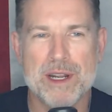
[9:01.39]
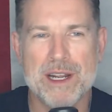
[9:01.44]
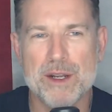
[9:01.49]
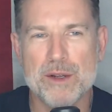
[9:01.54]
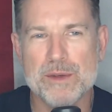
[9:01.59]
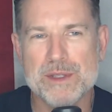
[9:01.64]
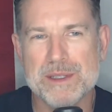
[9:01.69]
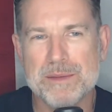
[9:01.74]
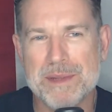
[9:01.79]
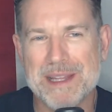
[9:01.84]
I knew it
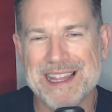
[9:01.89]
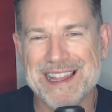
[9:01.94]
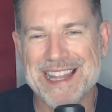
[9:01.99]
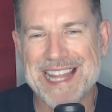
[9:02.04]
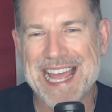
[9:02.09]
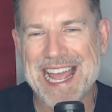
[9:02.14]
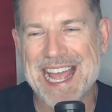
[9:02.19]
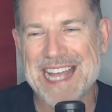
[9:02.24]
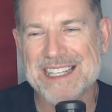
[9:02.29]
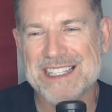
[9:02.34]
was going to be the
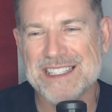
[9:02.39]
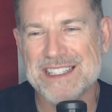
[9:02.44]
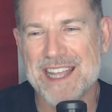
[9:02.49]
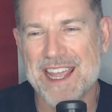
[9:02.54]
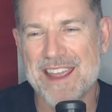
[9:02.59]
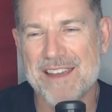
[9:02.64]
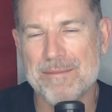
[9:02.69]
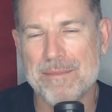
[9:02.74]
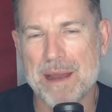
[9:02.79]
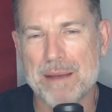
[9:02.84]
last
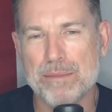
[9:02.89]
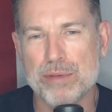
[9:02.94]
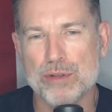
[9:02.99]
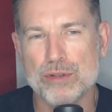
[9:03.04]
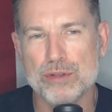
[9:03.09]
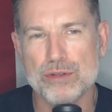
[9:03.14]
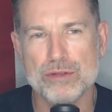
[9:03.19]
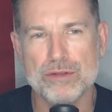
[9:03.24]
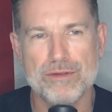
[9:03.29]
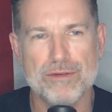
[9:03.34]
day of my
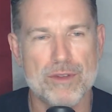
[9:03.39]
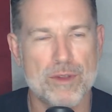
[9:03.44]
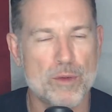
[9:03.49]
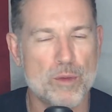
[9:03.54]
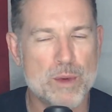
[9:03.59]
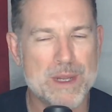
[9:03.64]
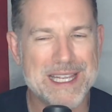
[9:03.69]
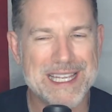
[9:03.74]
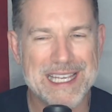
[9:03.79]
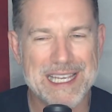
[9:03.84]
pool for the
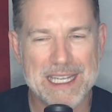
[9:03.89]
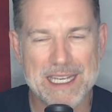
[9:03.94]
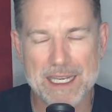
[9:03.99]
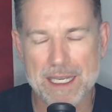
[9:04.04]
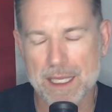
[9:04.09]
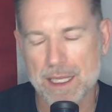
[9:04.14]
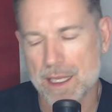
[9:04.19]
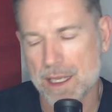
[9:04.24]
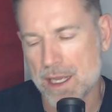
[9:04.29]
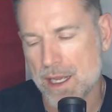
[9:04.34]
weekend
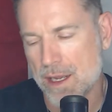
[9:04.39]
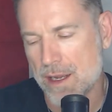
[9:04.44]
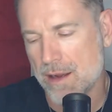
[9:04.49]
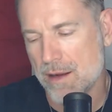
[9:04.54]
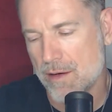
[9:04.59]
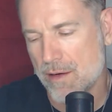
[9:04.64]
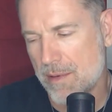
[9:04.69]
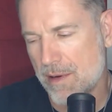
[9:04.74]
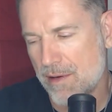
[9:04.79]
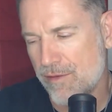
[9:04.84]

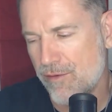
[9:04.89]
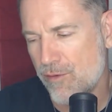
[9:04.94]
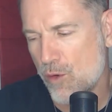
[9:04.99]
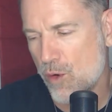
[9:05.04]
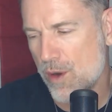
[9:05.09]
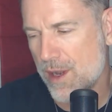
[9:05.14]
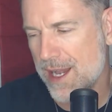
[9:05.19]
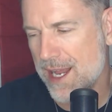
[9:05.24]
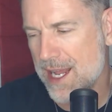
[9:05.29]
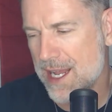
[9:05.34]
for about
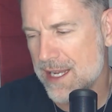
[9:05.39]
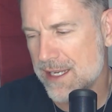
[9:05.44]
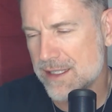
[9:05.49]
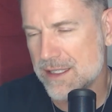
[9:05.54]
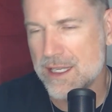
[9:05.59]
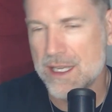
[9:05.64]
4 days.